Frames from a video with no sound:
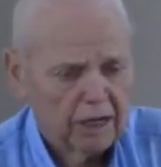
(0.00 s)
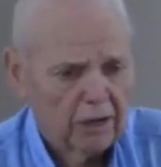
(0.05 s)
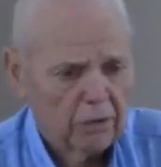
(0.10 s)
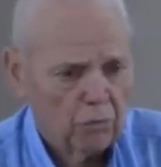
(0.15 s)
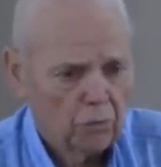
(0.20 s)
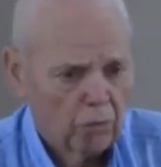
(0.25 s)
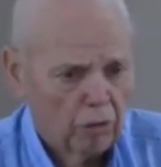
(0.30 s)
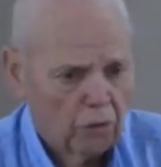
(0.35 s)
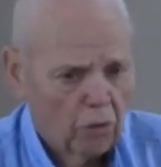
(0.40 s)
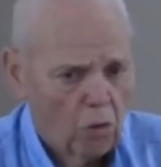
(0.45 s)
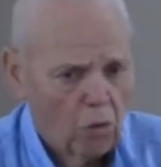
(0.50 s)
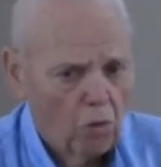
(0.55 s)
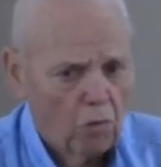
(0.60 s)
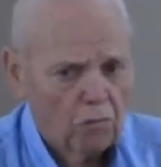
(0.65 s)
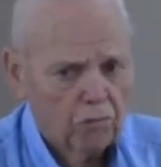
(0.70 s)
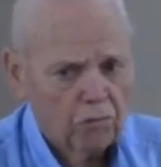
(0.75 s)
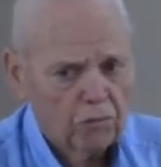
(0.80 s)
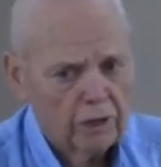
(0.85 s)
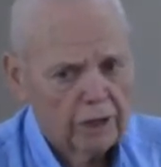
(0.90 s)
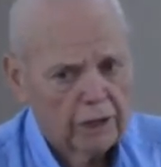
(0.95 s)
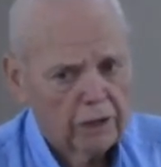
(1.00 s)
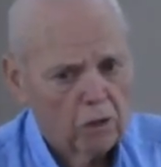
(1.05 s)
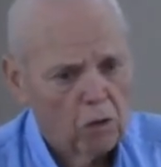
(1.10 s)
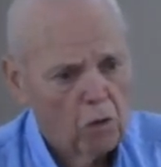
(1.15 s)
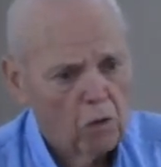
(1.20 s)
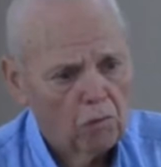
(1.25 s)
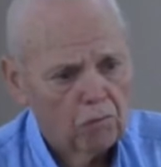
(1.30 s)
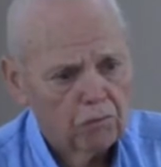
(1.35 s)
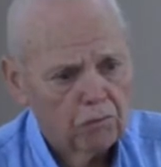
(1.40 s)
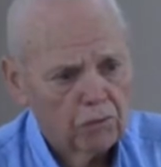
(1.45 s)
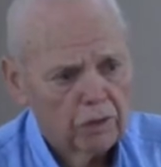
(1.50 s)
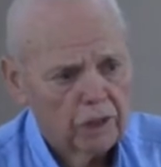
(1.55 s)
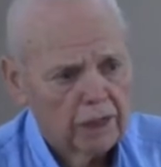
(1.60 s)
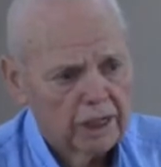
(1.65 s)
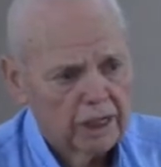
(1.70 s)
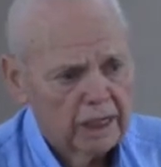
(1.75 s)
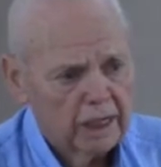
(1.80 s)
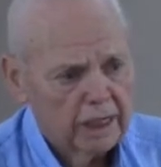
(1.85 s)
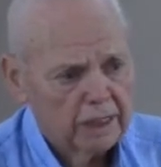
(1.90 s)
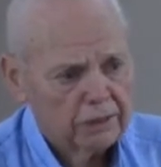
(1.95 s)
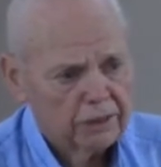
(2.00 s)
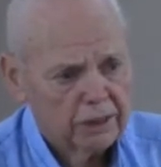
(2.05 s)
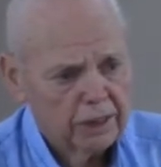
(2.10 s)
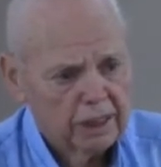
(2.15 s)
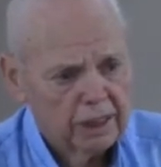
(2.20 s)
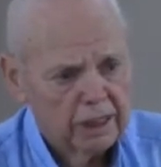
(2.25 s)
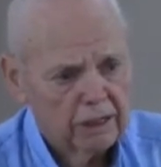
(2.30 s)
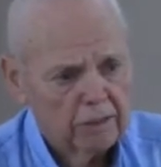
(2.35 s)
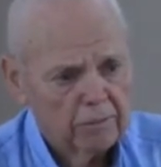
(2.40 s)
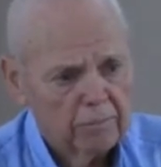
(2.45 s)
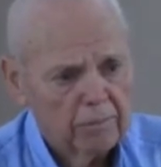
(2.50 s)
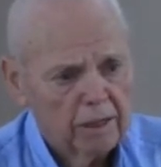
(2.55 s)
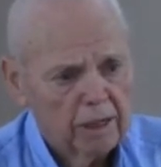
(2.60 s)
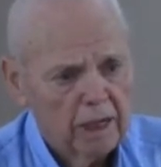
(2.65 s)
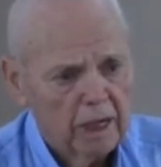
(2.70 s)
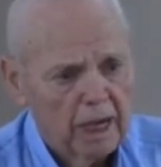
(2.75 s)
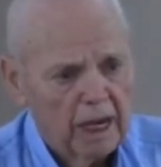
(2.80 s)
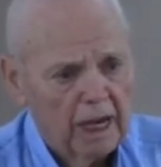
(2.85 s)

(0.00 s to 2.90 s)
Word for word: it went over and over again to him,